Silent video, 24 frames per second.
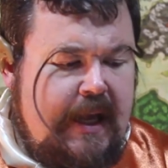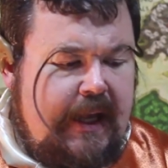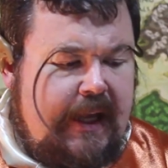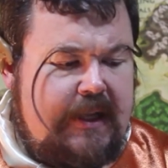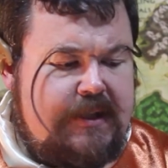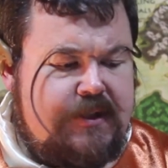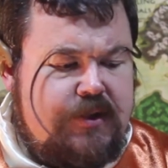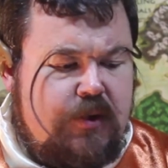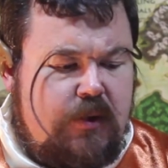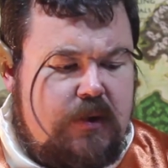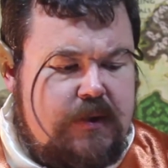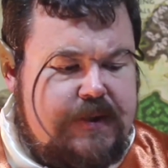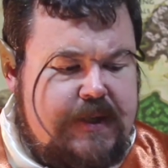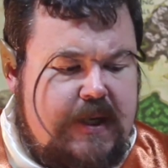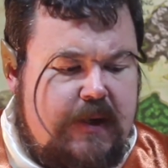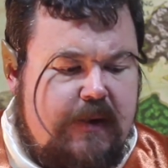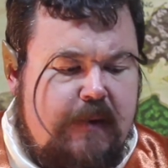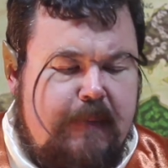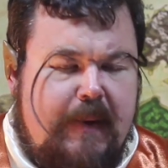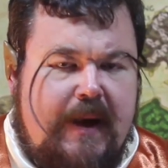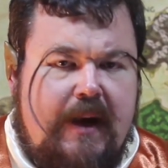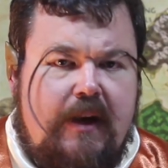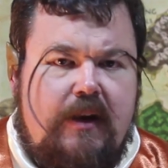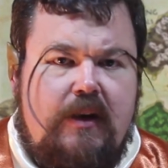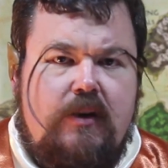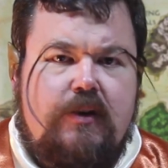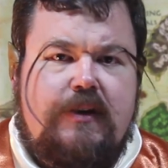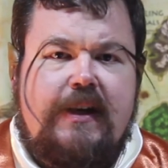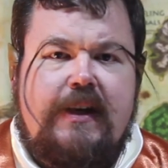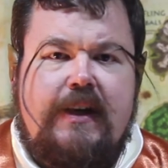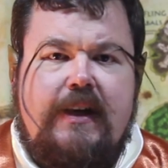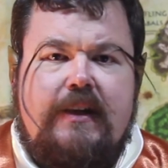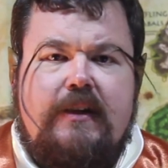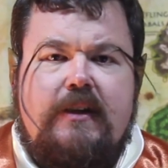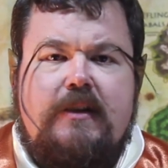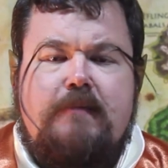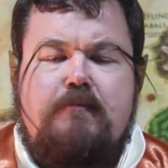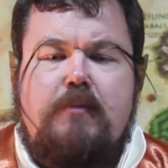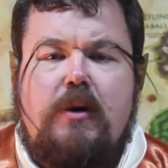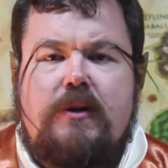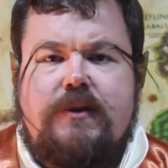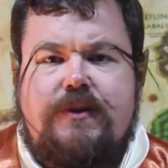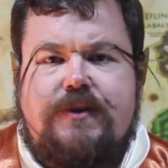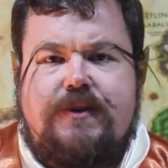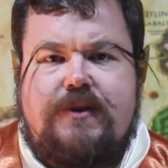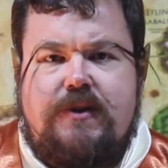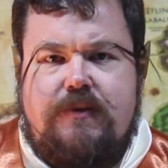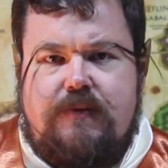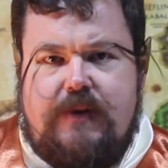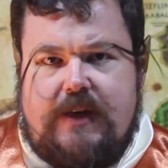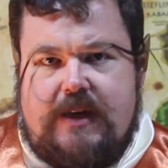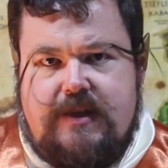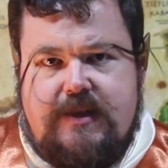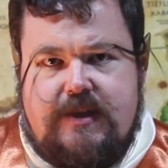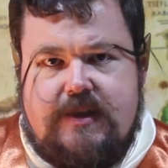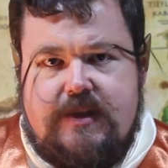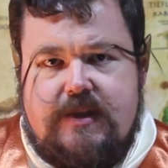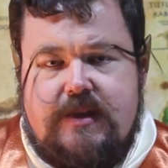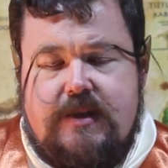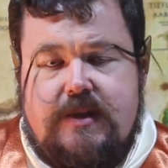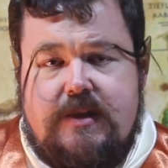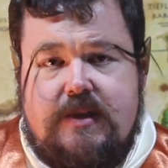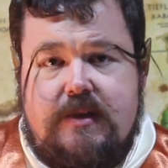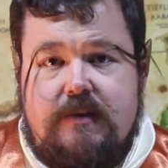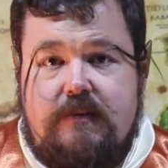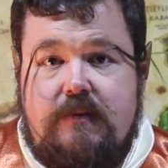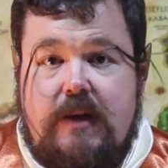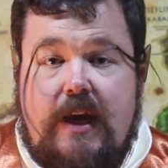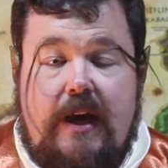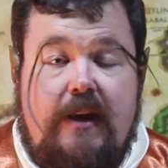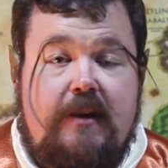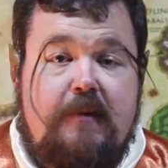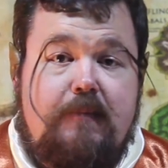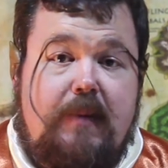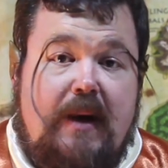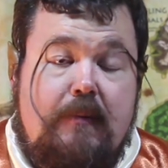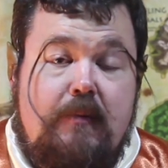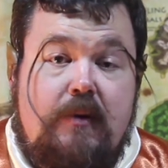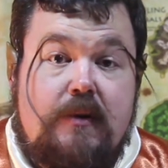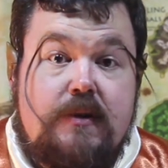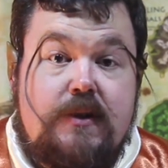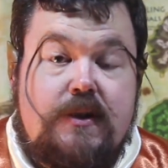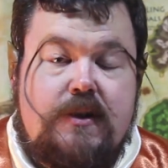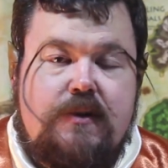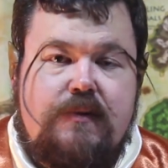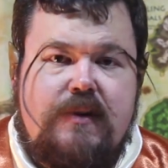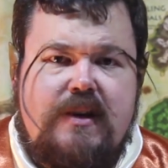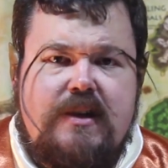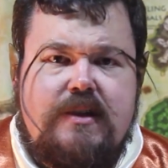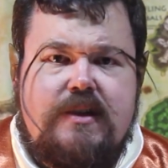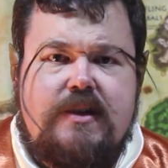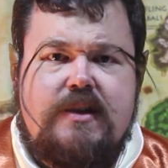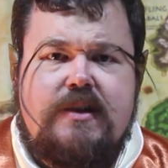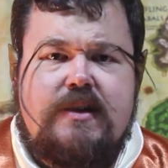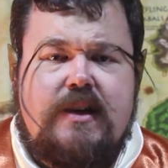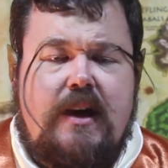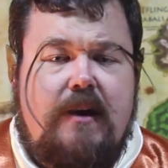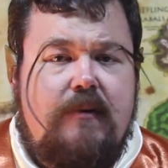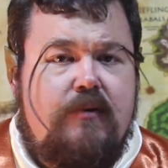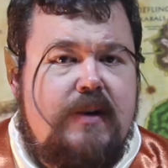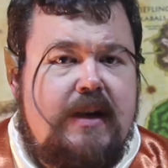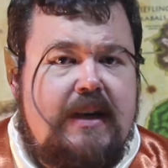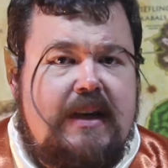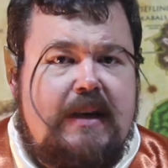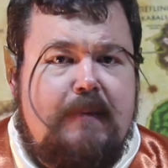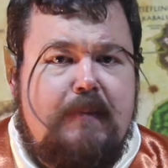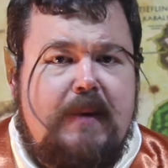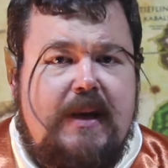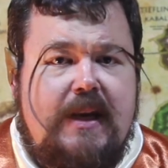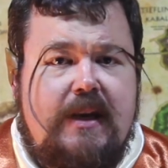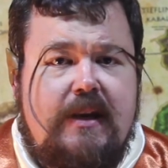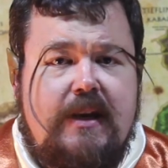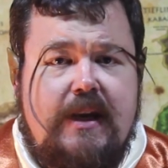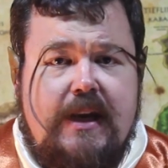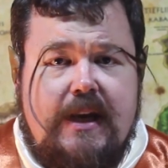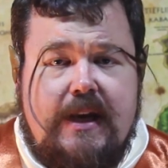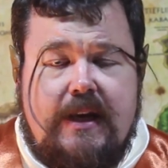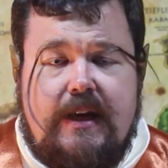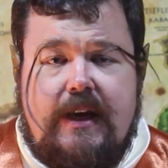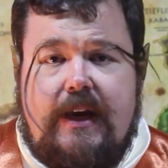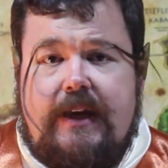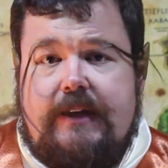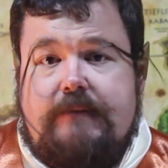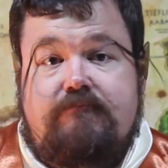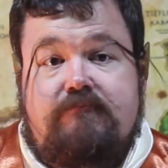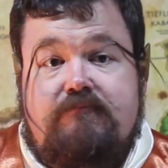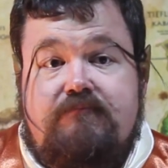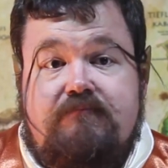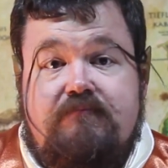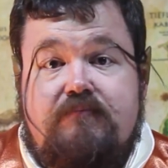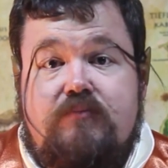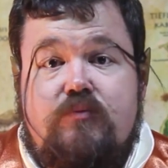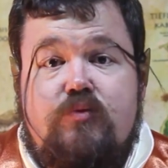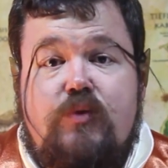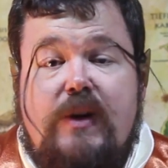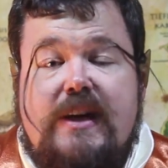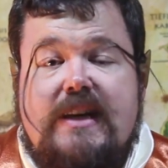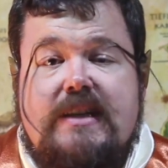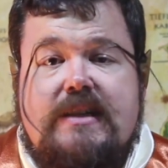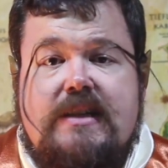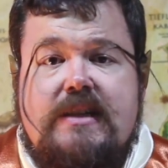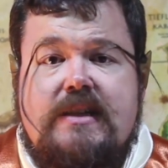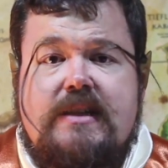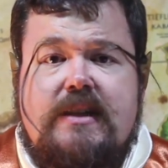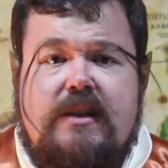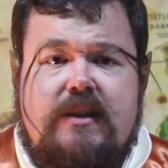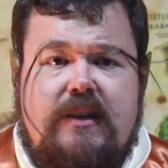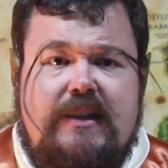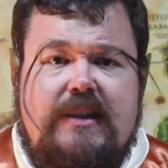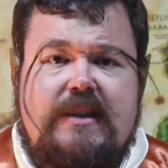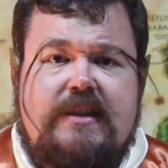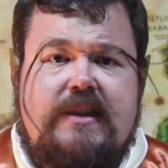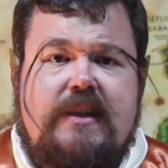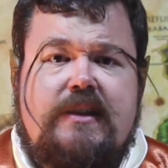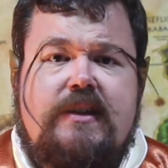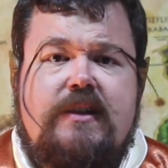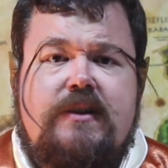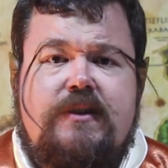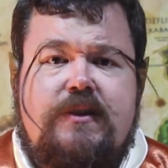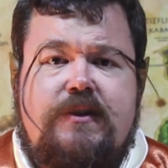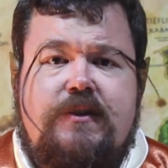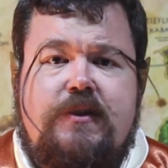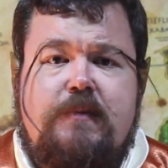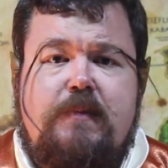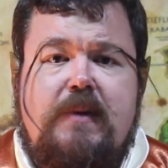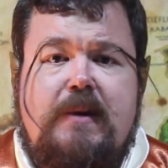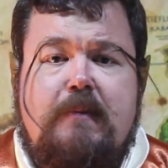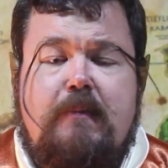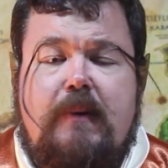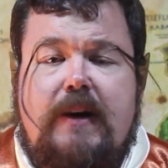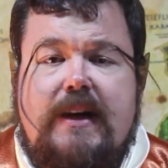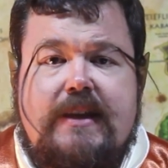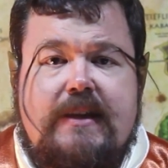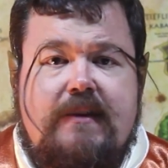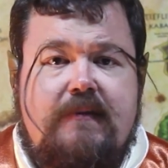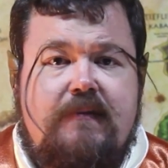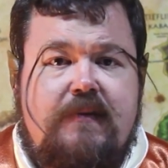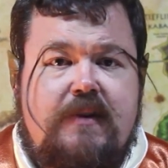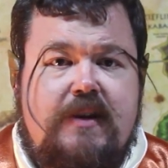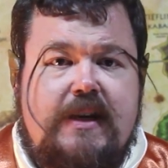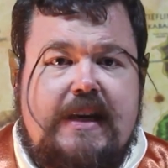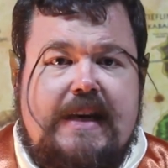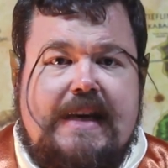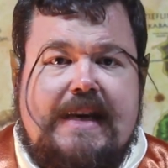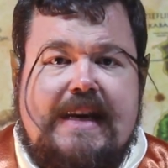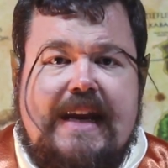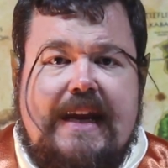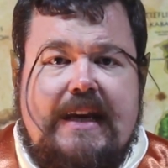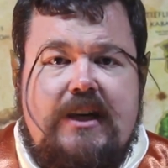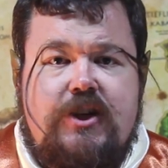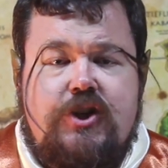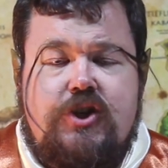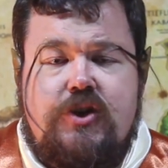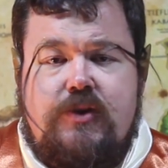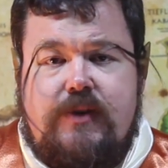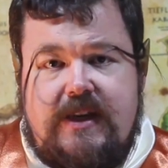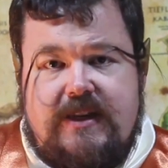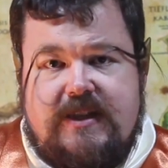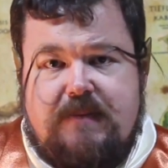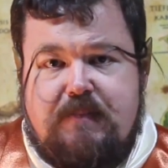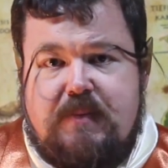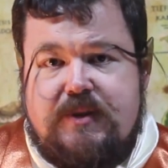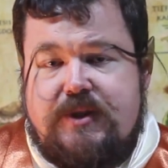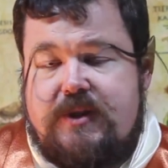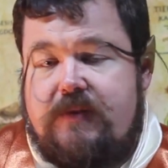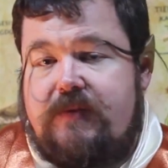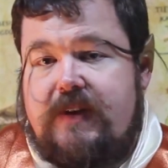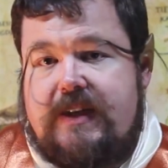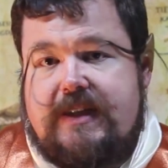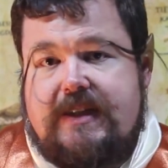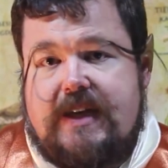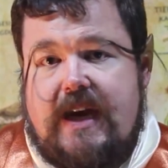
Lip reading: It's also about looking at the monster races, and by monster races I really mean races that are considered to be by their very nature a specific